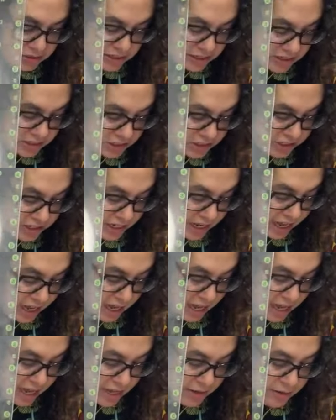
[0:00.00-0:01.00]
that she
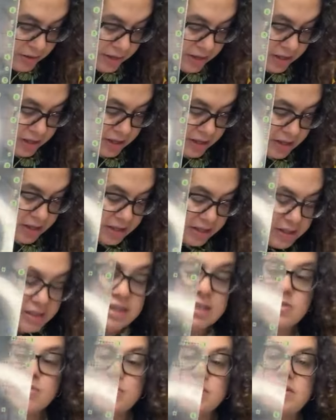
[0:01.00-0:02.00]
had.
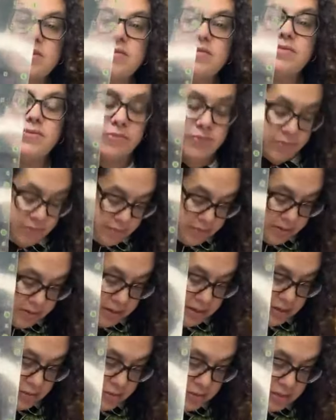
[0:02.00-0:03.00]
This was a
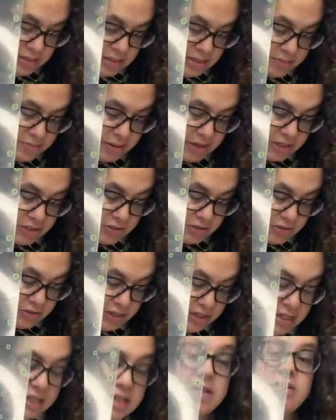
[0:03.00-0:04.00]
special
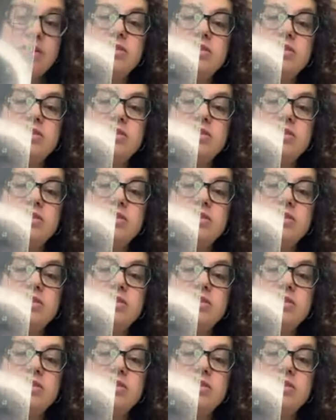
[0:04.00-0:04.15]
here.